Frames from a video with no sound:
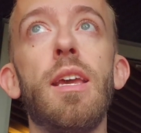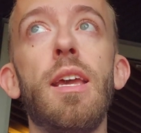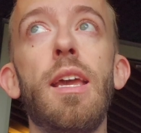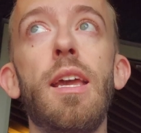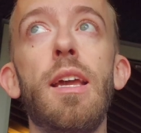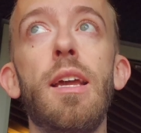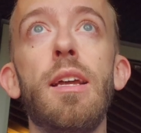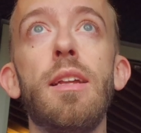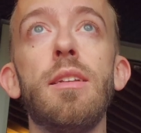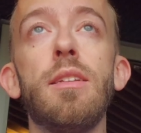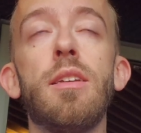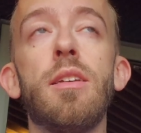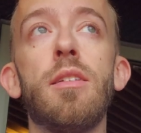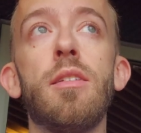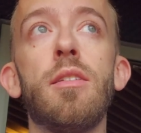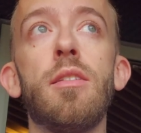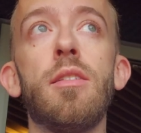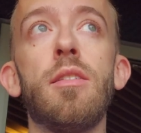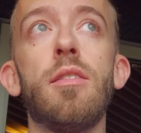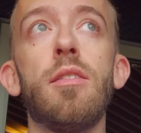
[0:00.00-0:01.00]
And
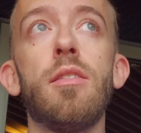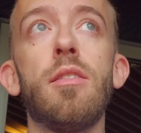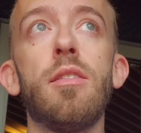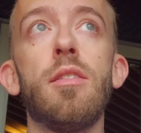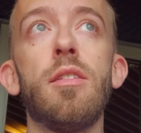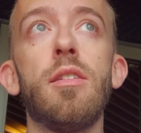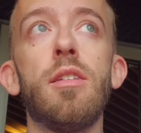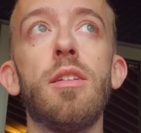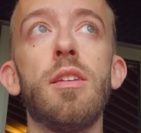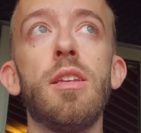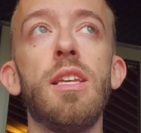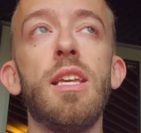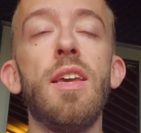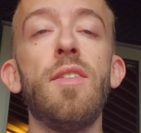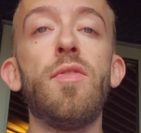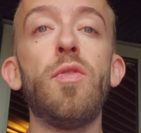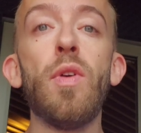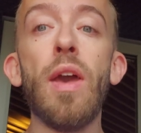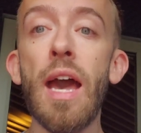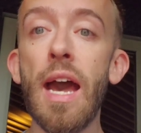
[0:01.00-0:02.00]

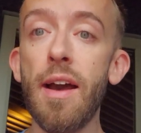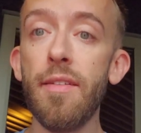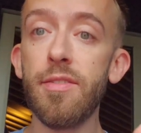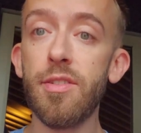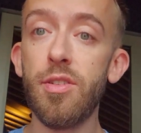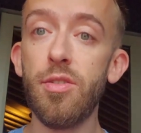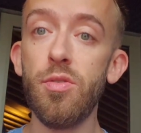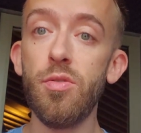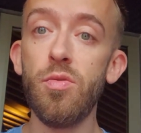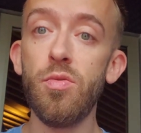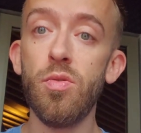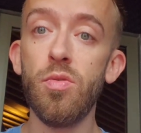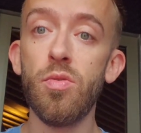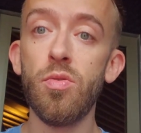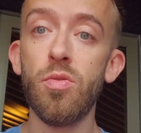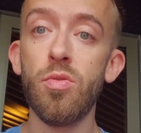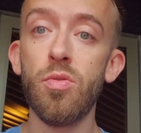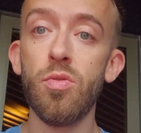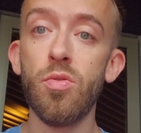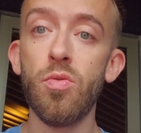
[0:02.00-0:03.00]
if you have to
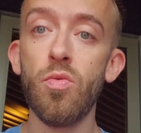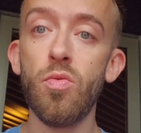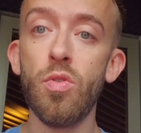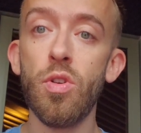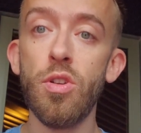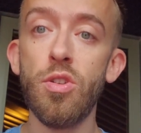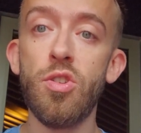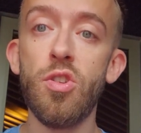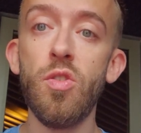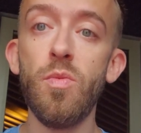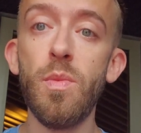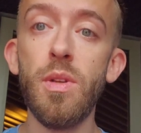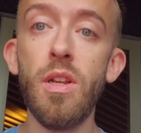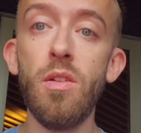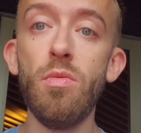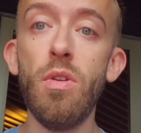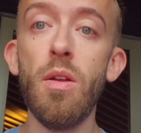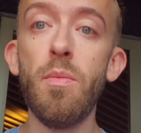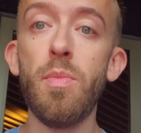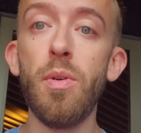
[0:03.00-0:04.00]
consume any
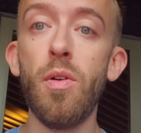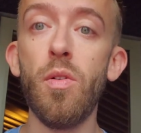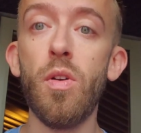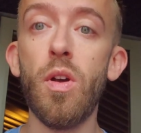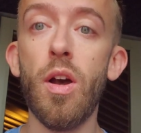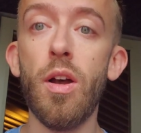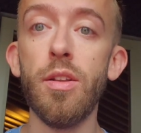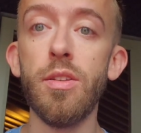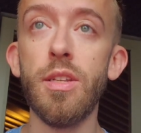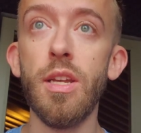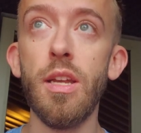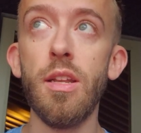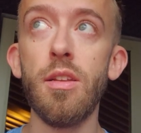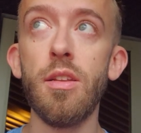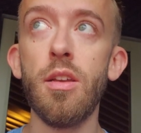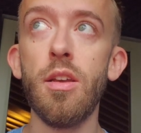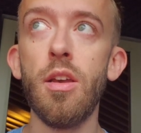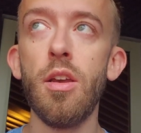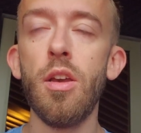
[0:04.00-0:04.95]
red pill content,